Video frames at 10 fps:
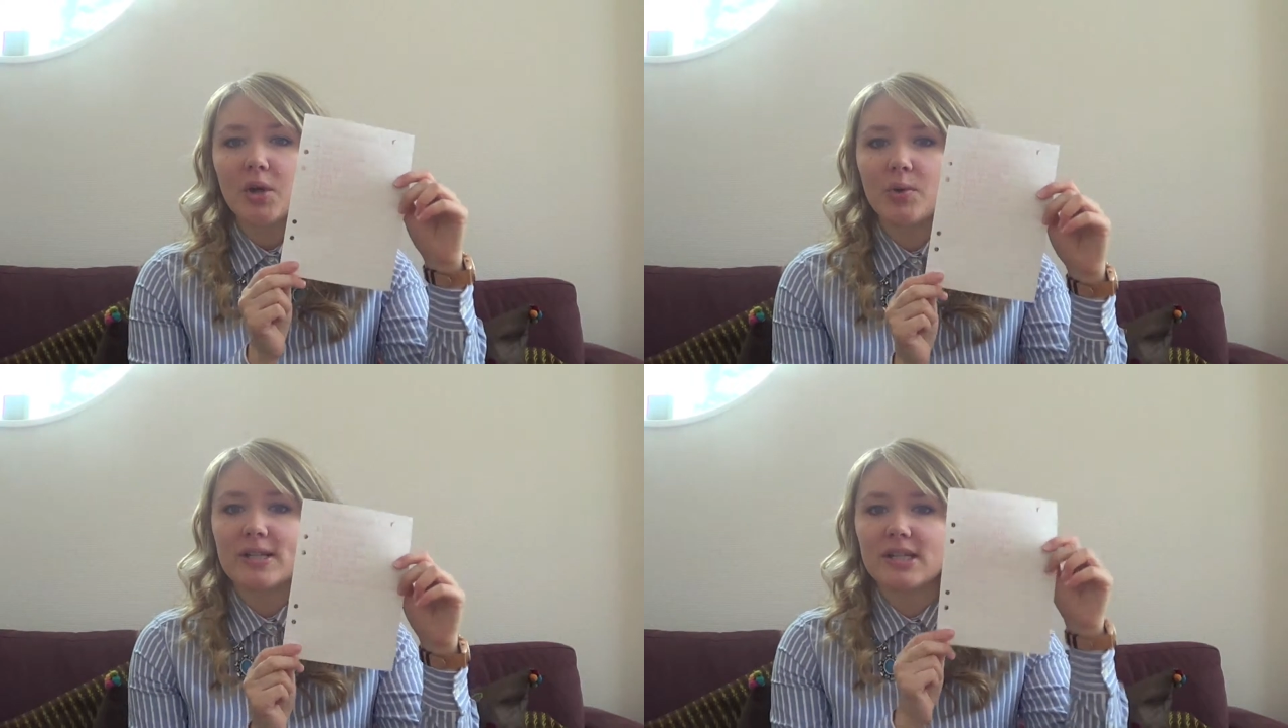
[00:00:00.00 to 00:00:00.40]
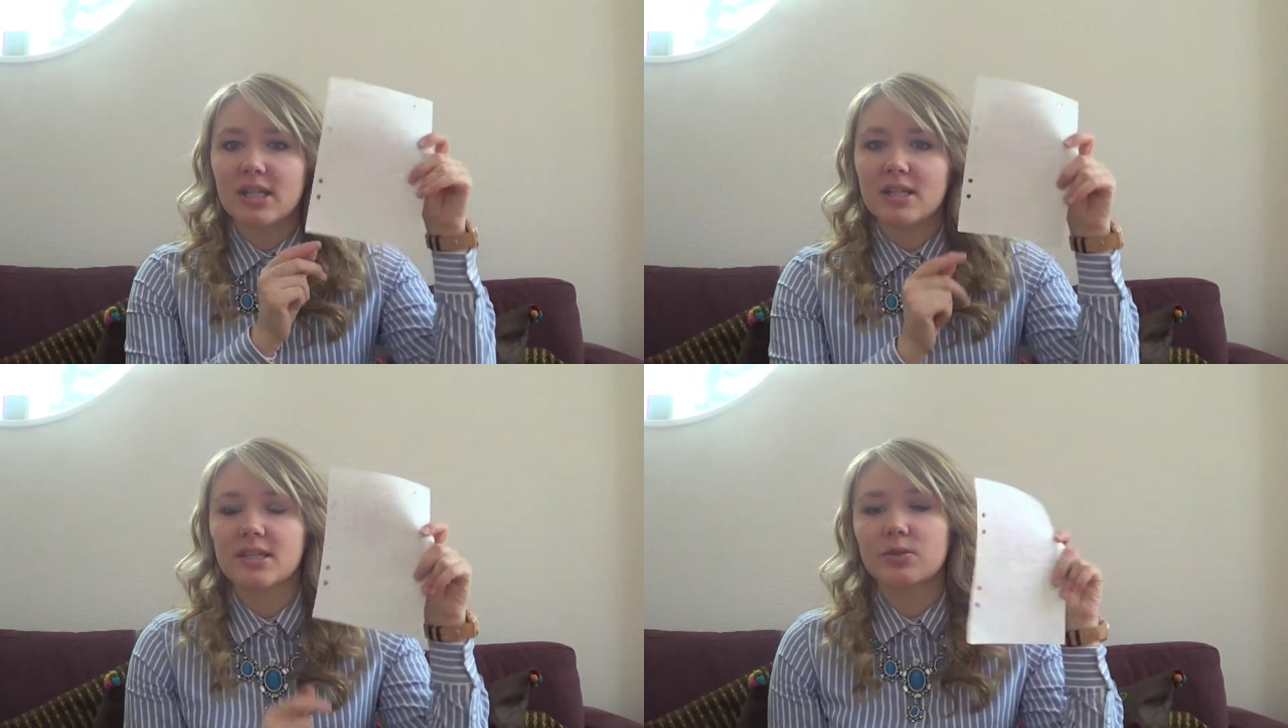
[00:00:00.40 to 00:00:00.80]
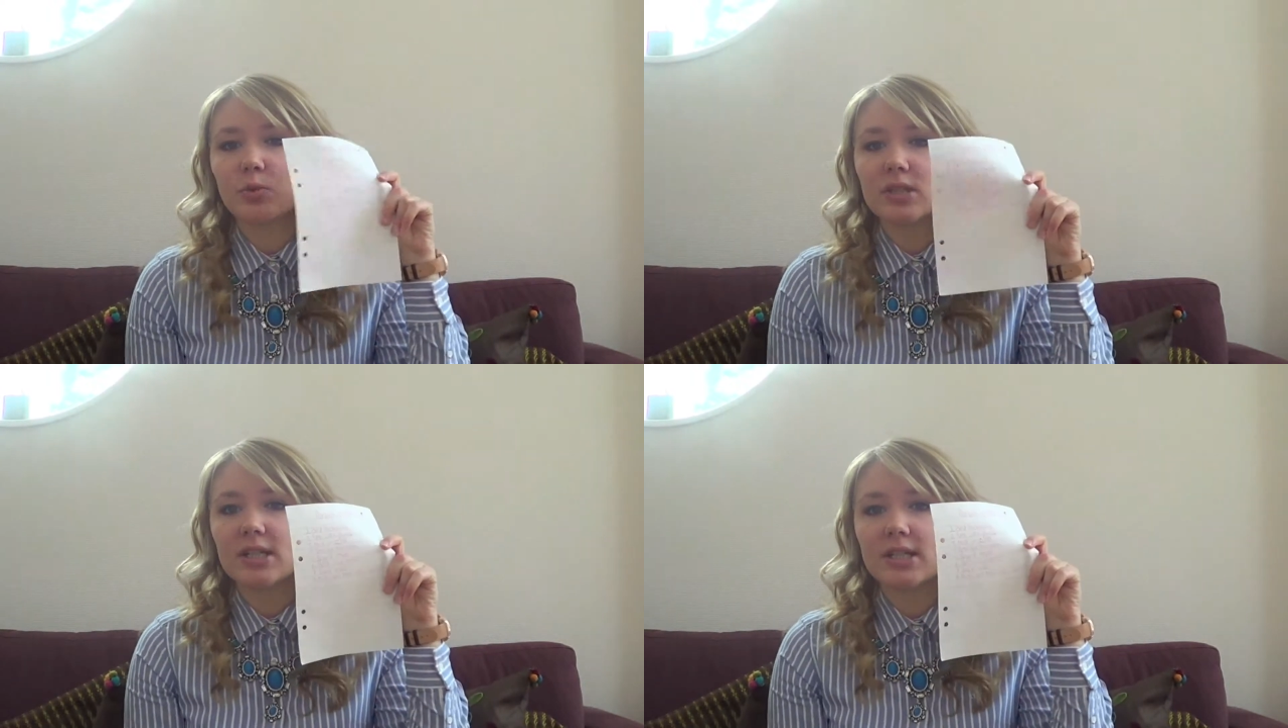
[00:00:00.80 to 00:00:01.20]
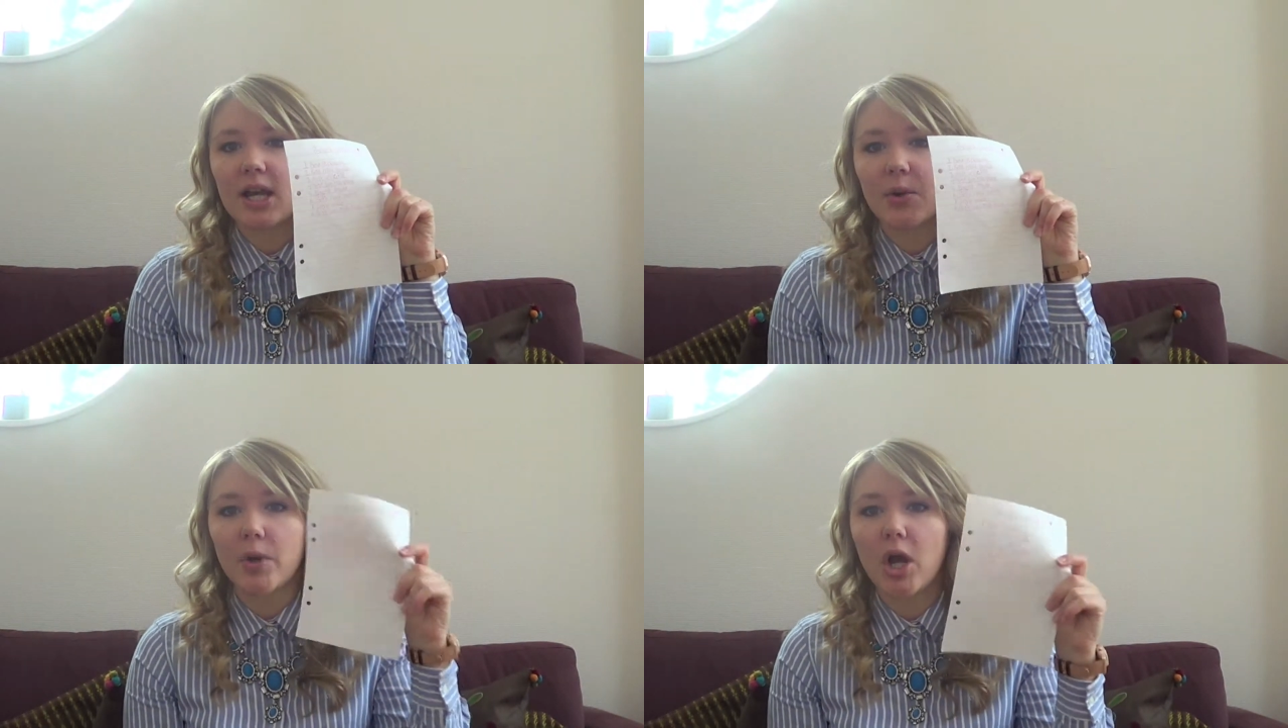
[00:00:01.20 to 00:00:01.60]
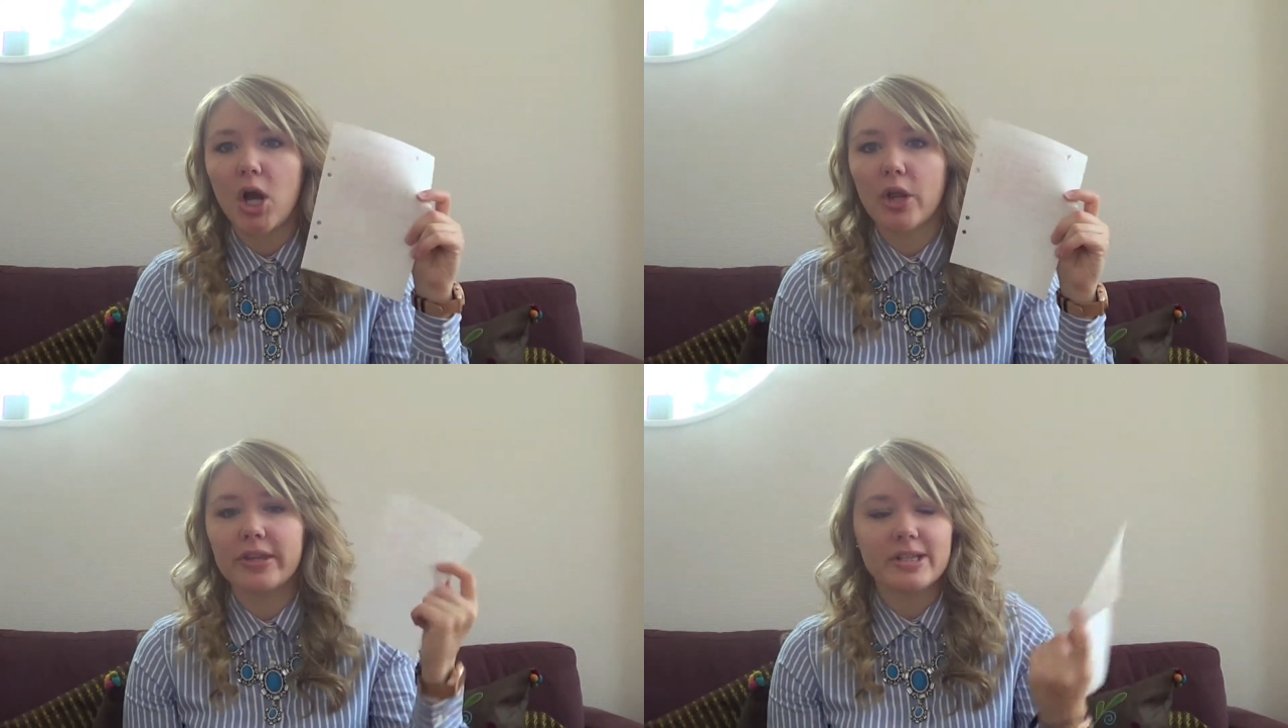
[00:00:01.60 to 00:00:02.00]
questions written down
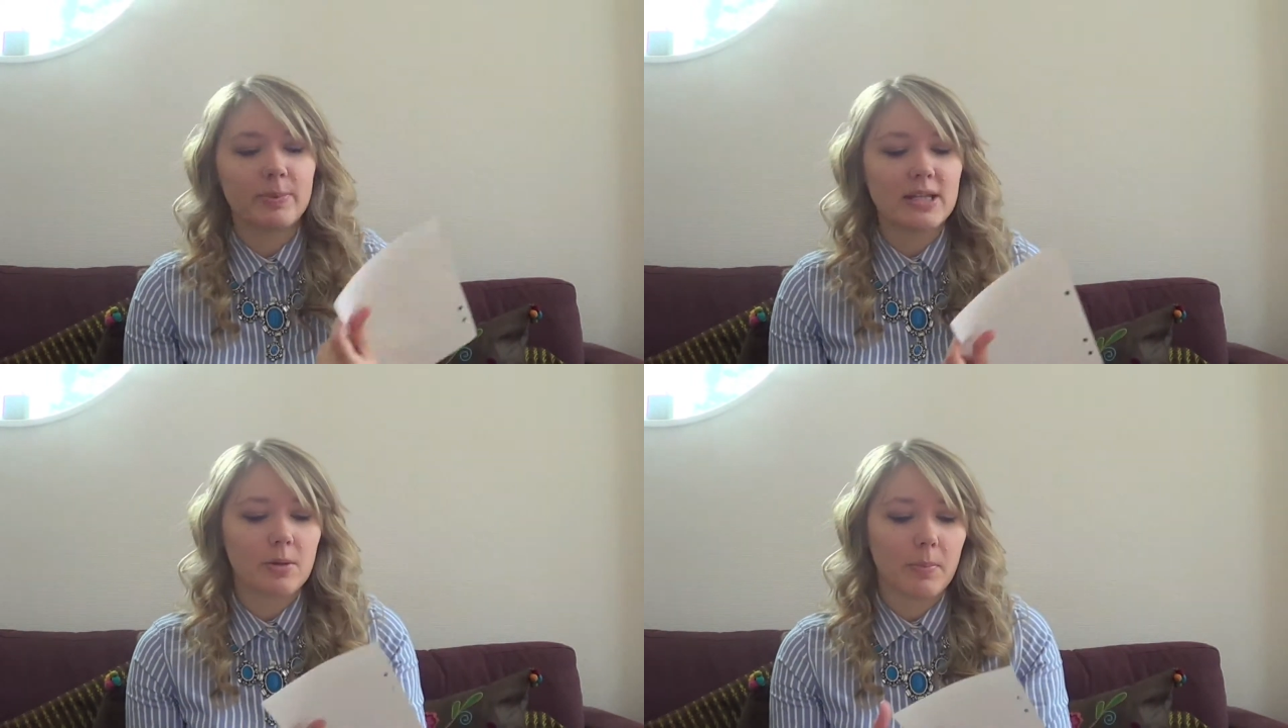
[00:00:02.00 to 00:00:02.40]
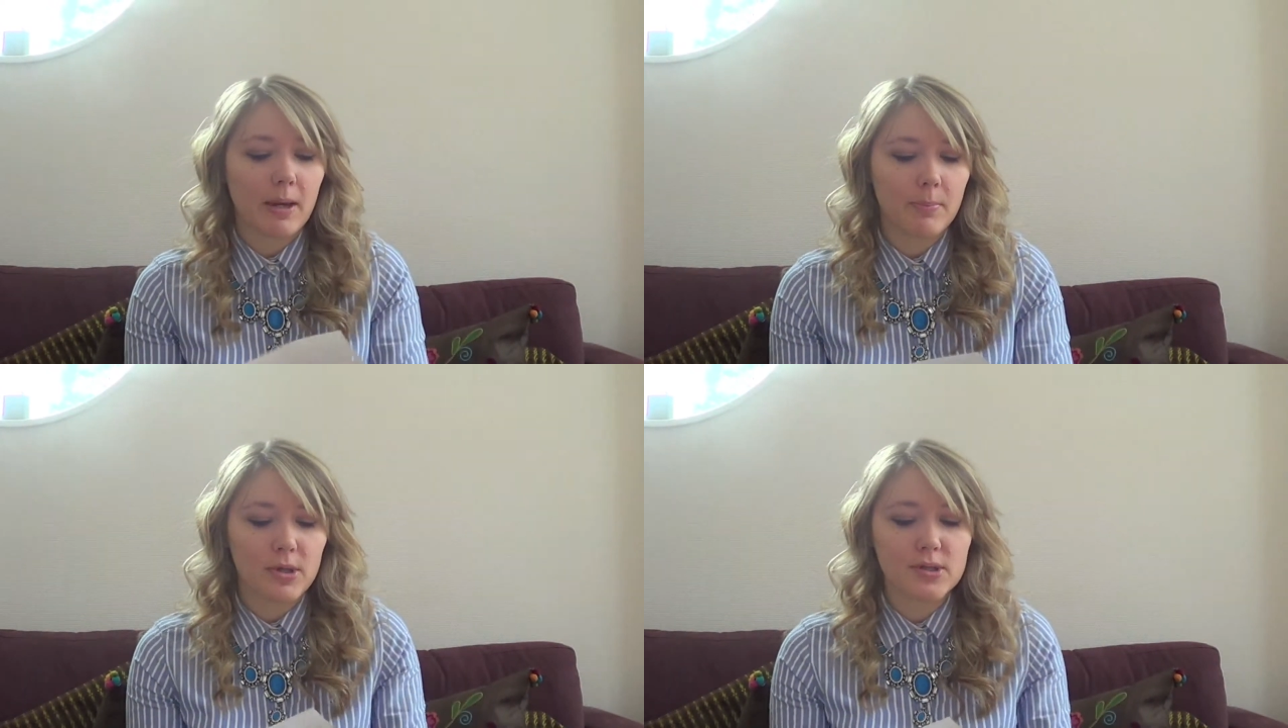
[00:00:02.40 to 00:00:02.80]
on this piece of paper.